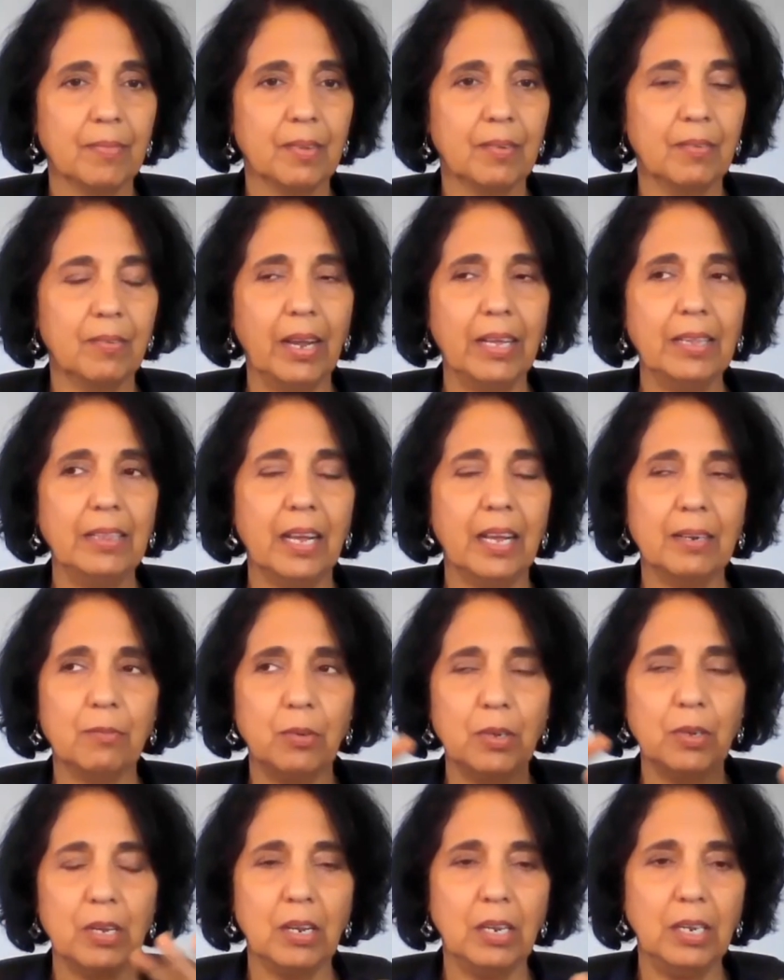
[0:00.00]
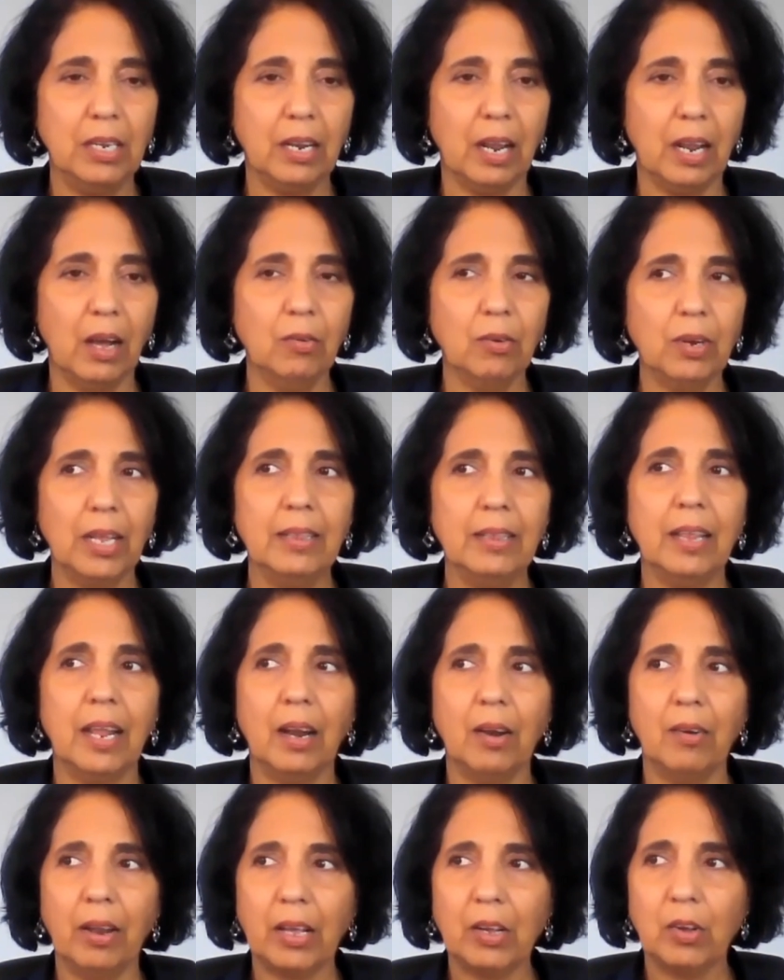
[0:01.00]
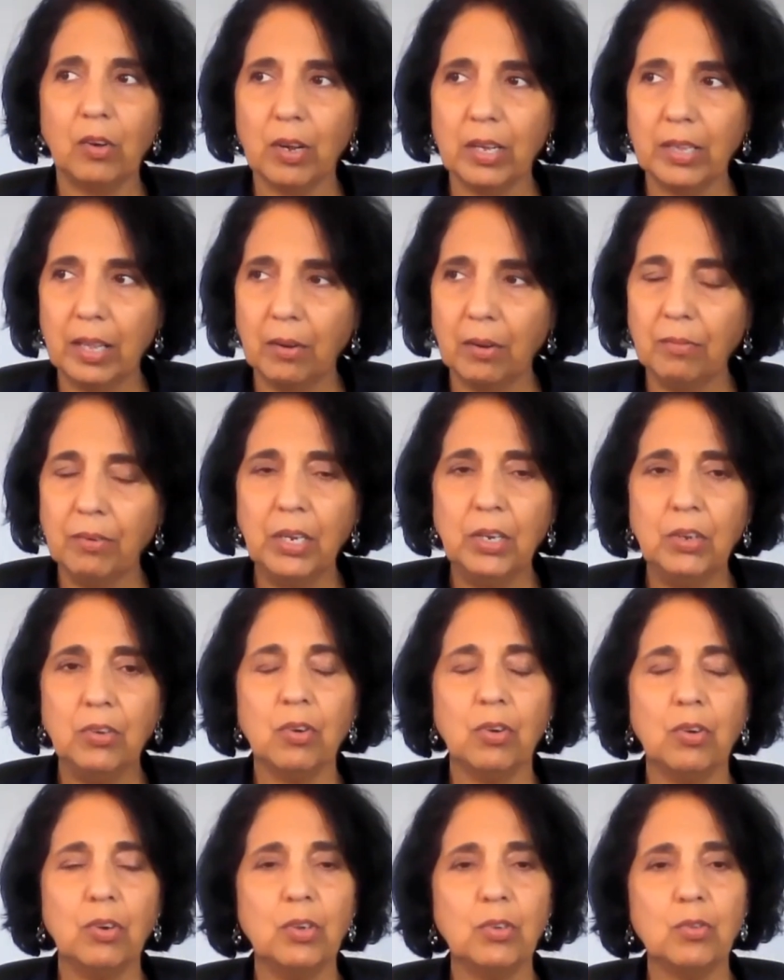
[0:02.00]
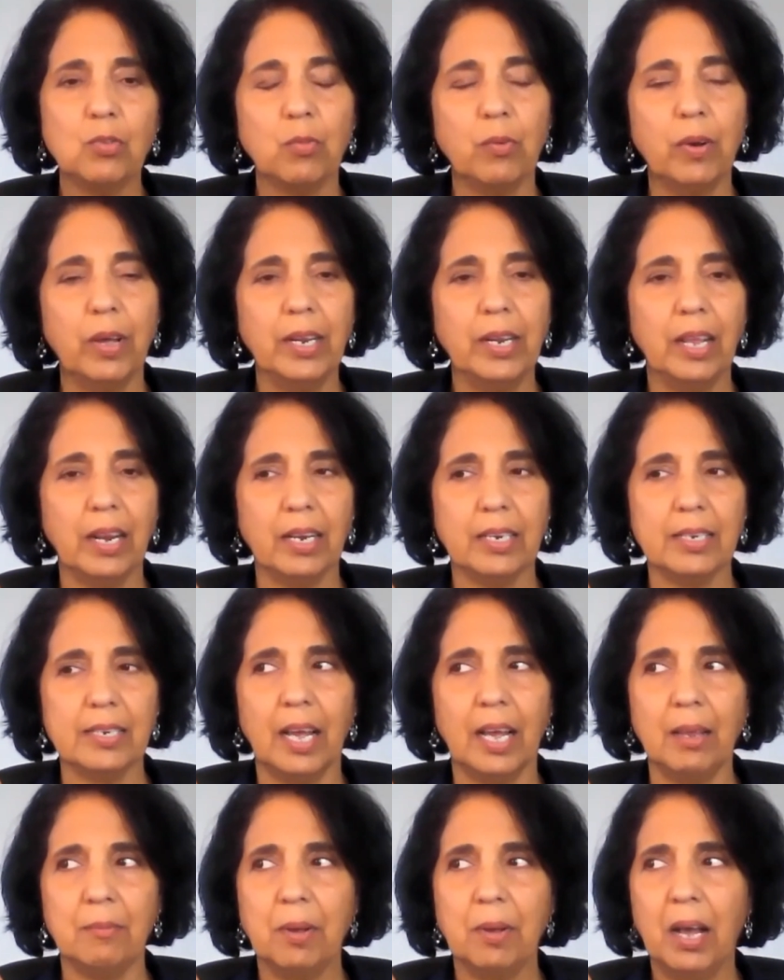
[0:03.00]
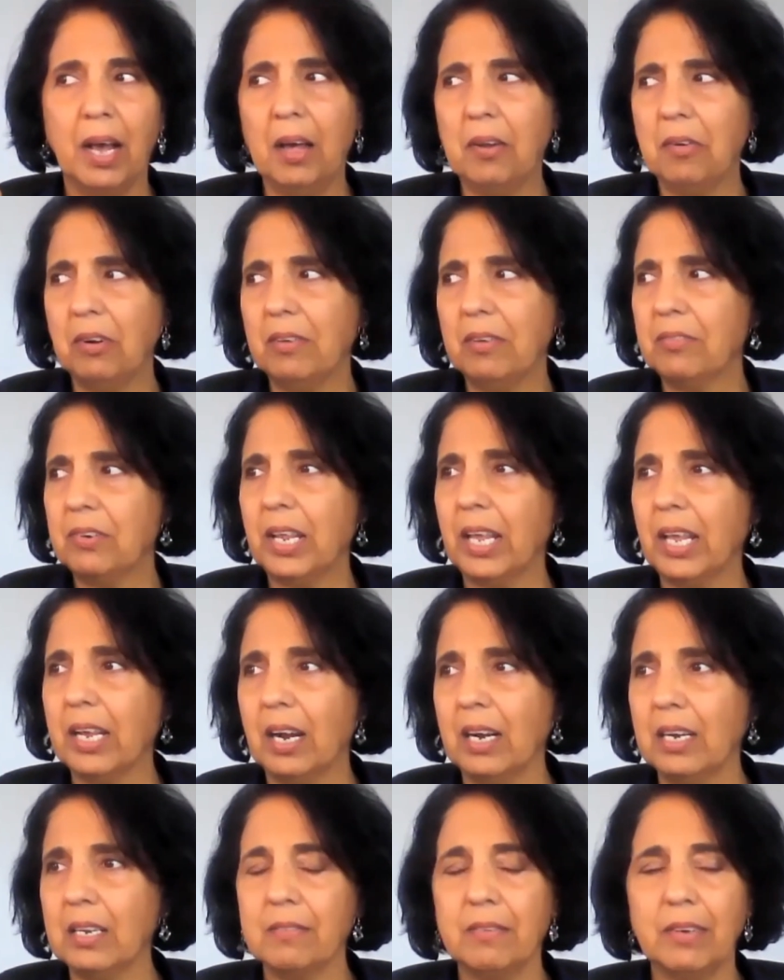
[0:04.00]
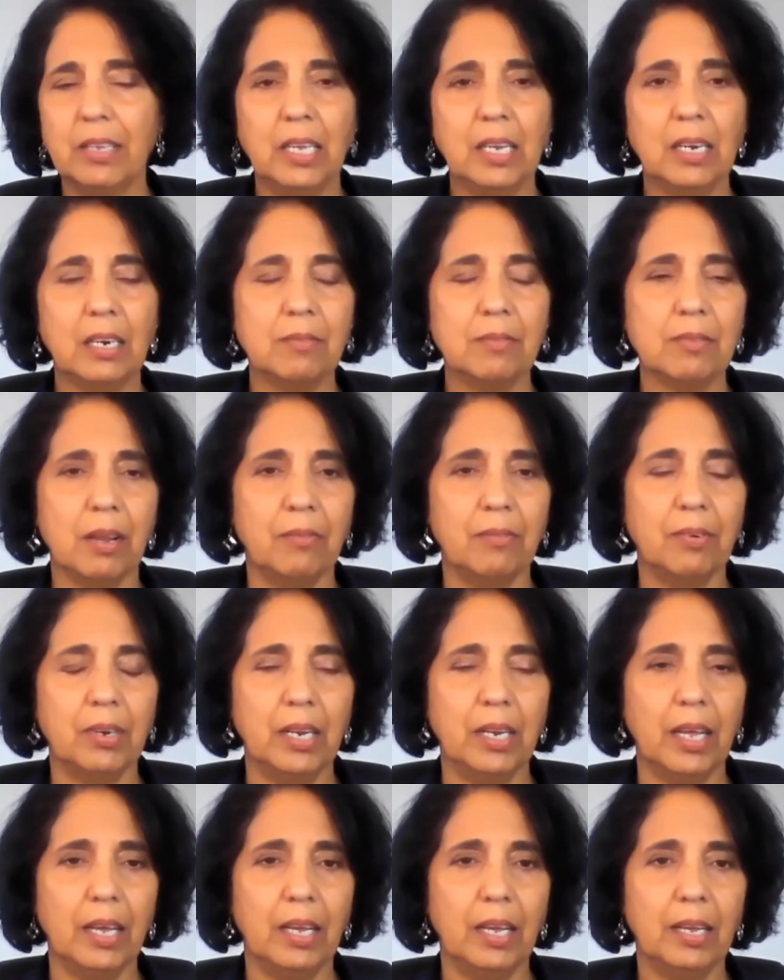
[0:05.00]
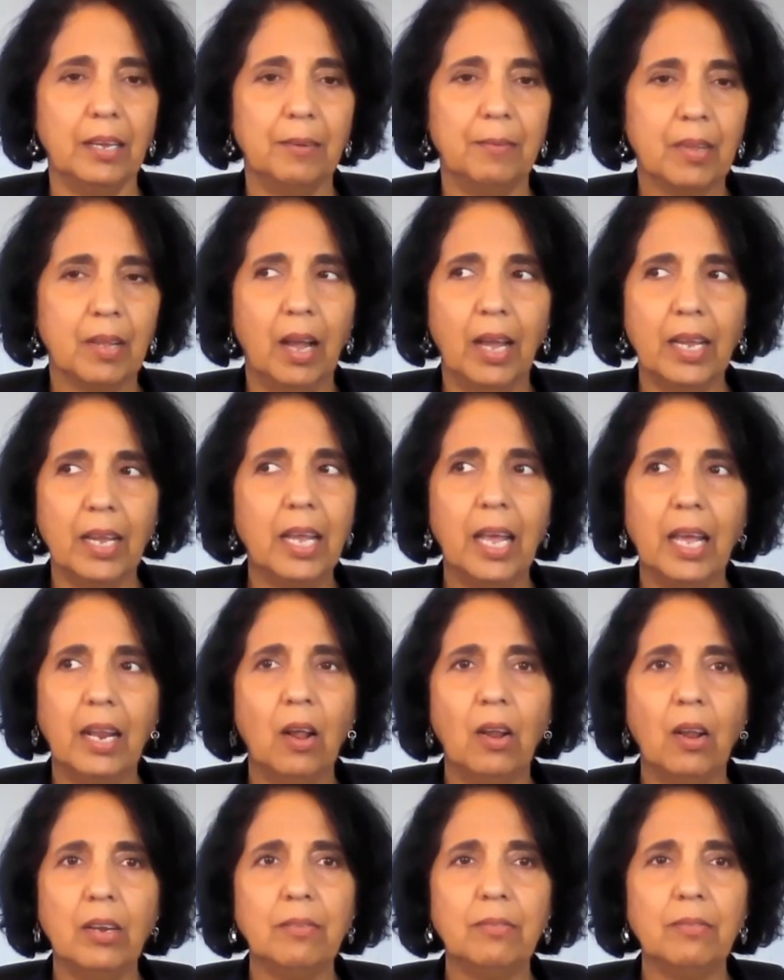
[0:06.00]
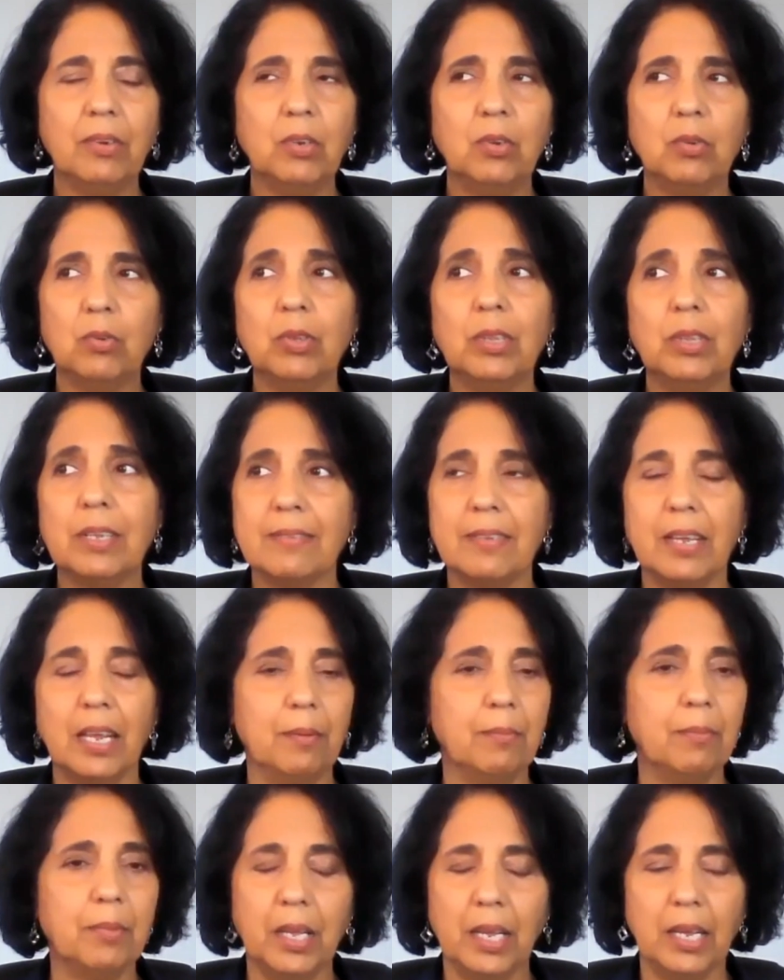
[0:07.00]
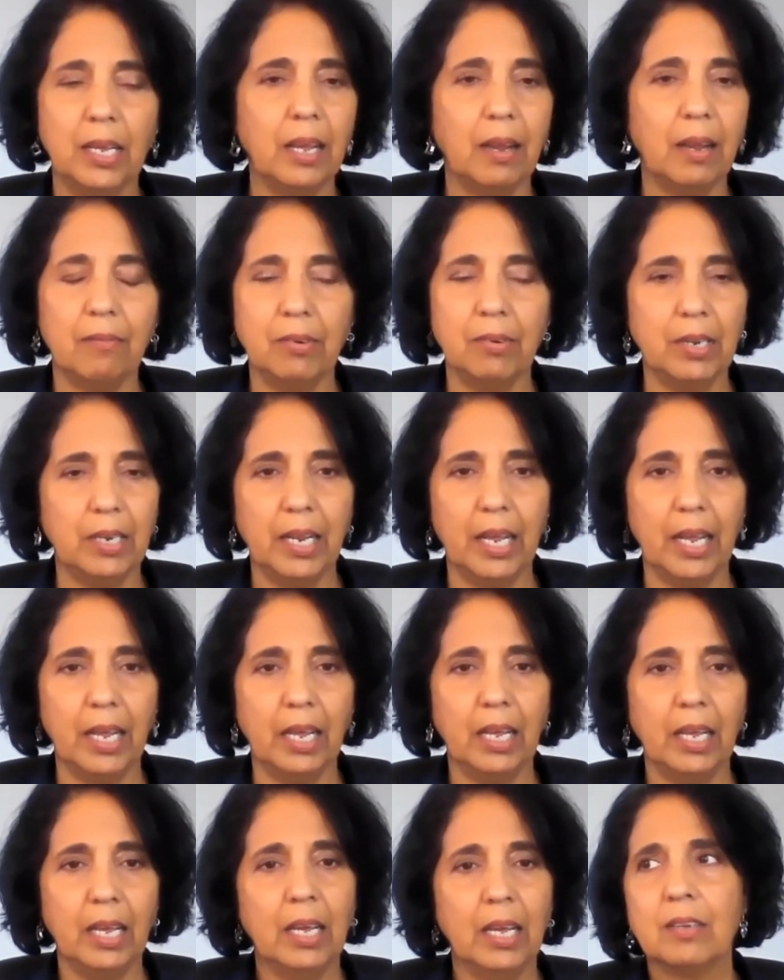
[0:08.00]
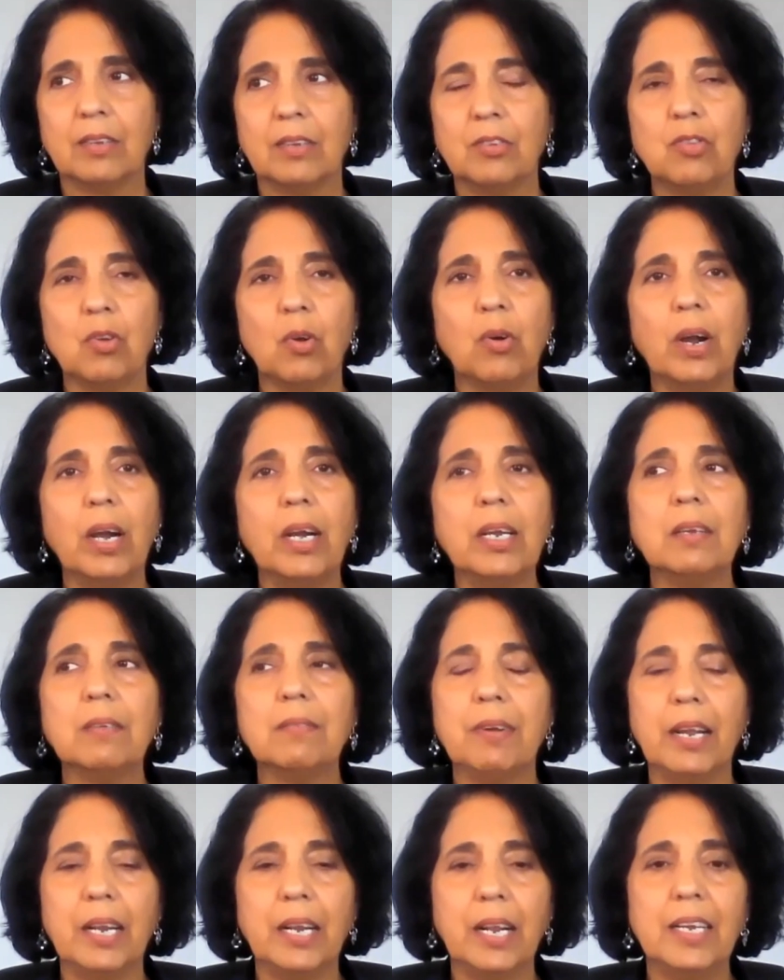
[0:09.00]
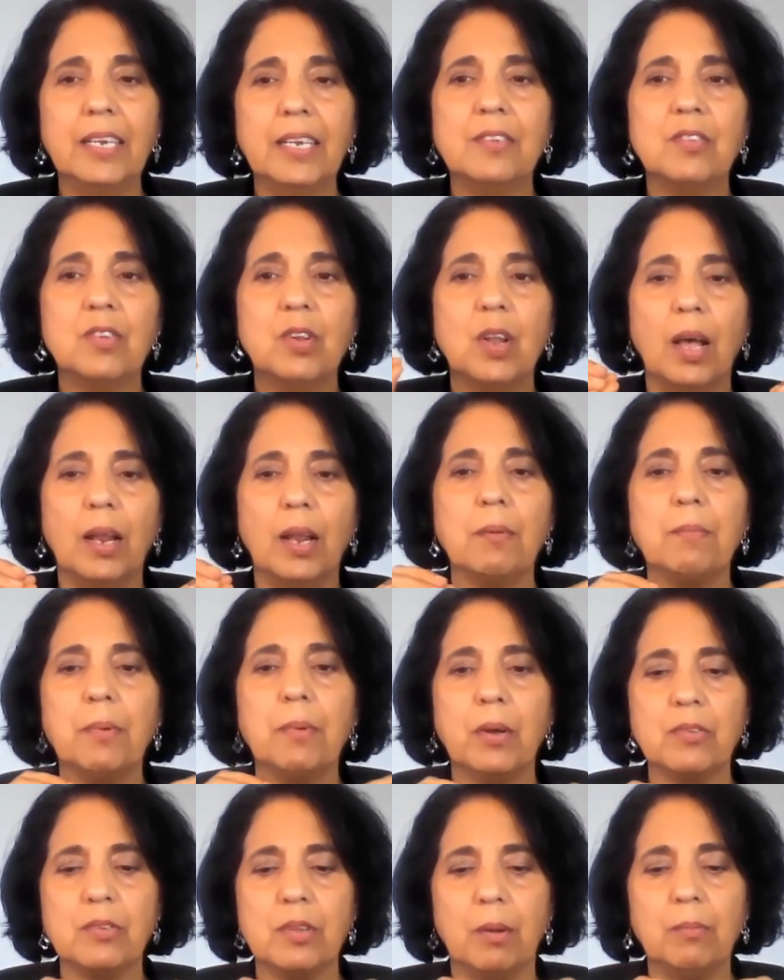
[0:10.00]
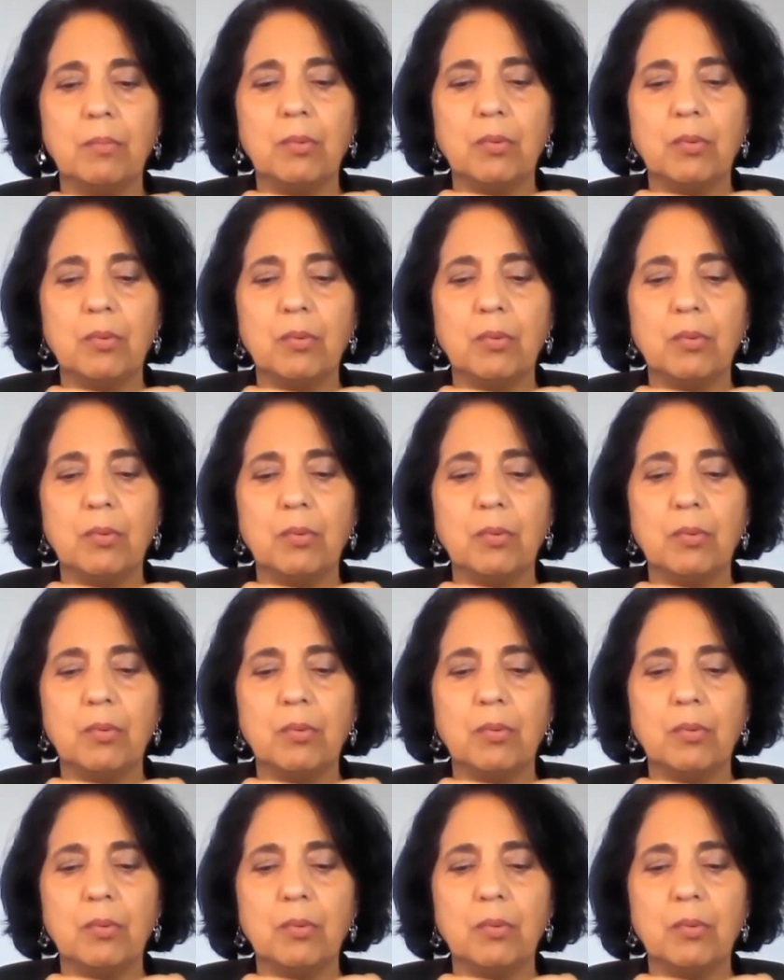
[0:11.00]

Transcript: yeah that we clean out and then i'm like okay then we introduce one at a time i don't even take ayurvedic herbs every day yeah. i cannot even do the same thing every day so ayurveda is not about some